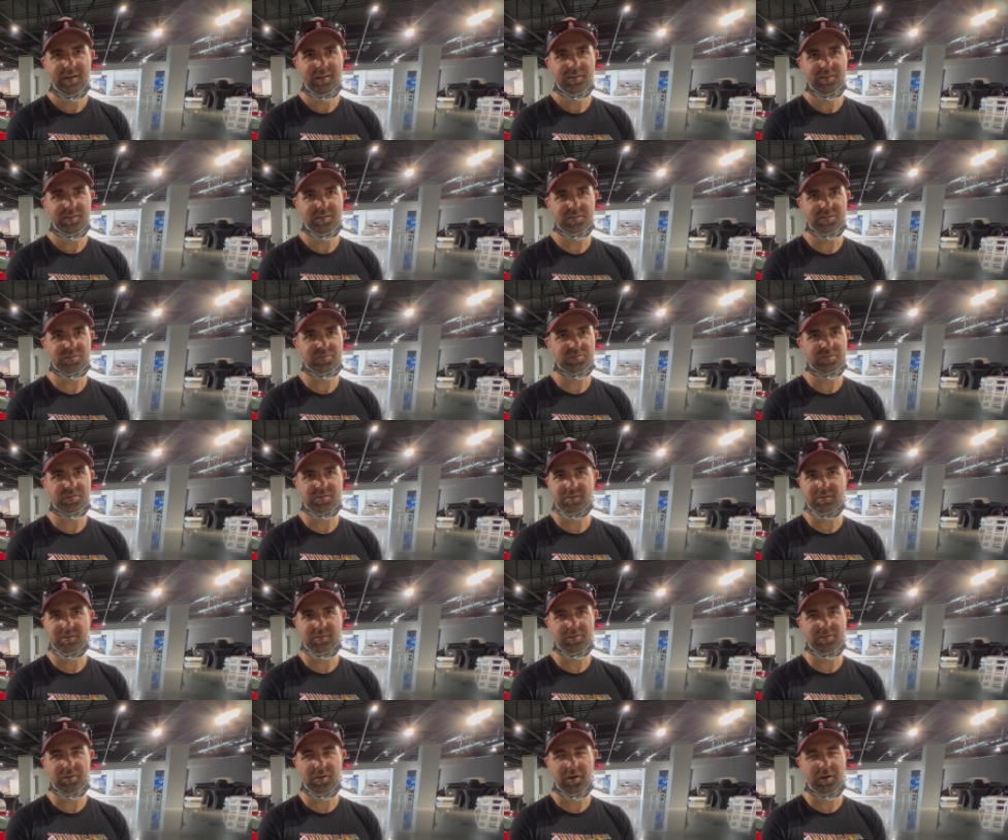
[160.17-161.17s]
This
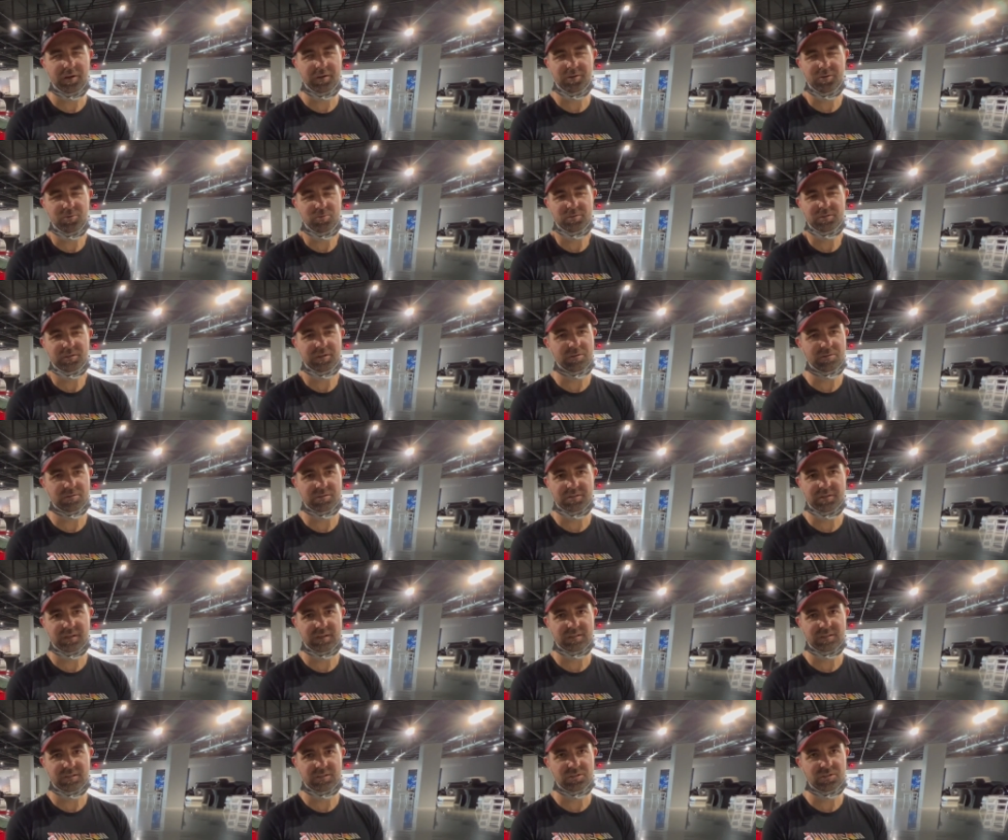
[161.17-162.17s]
uh, new Z oh
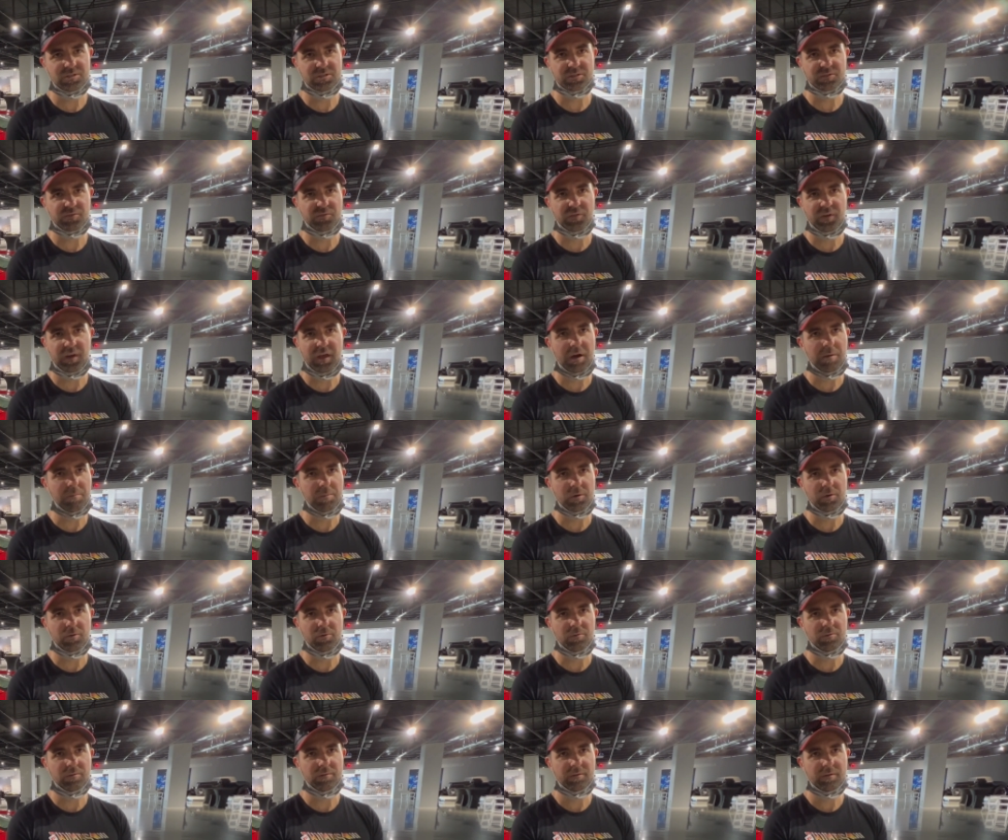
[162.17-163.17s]
six is just
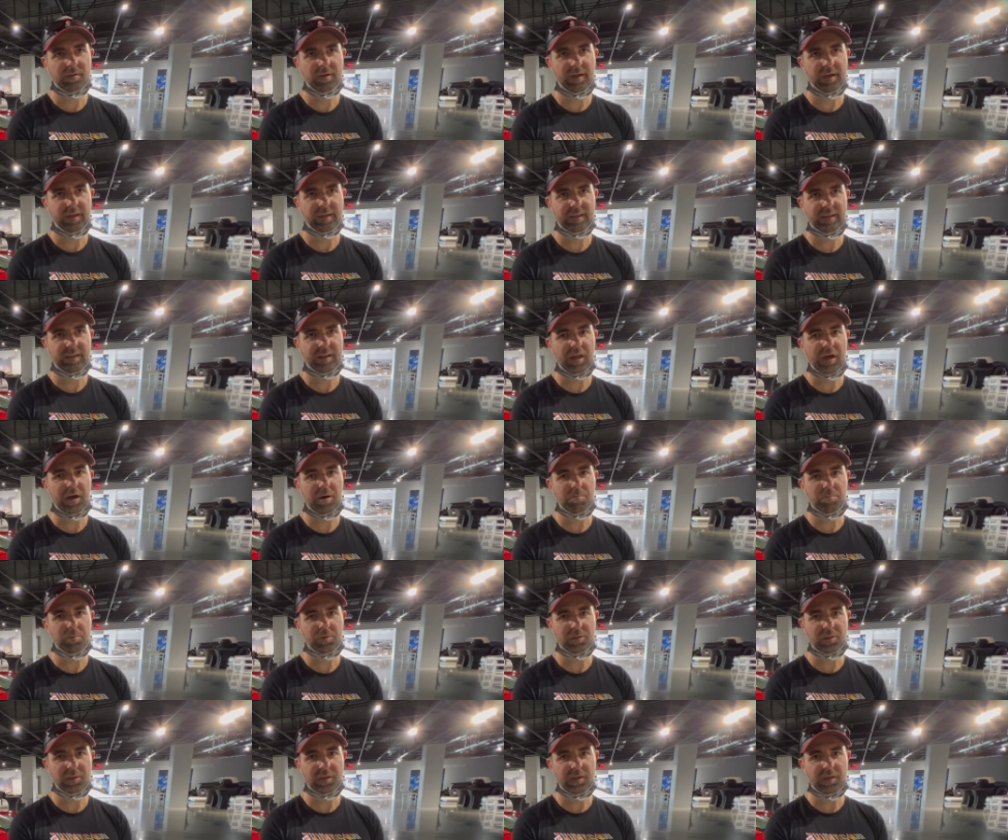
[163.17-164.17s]
phenomenal. I cannot
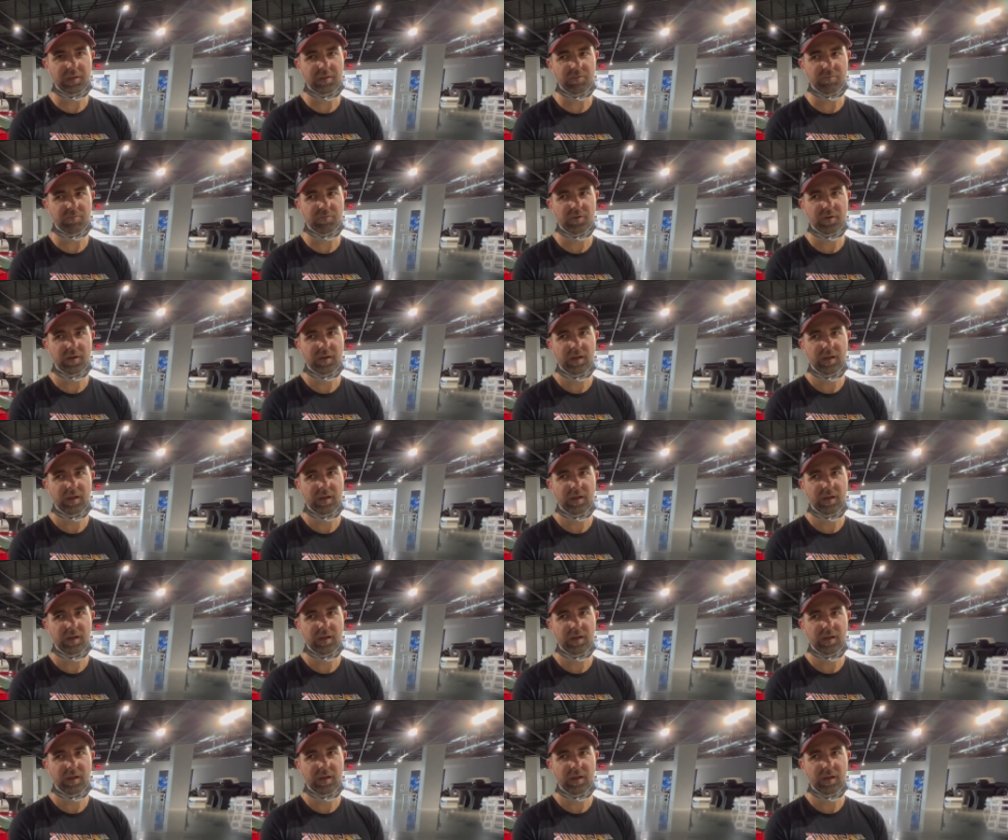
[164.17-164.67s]
believe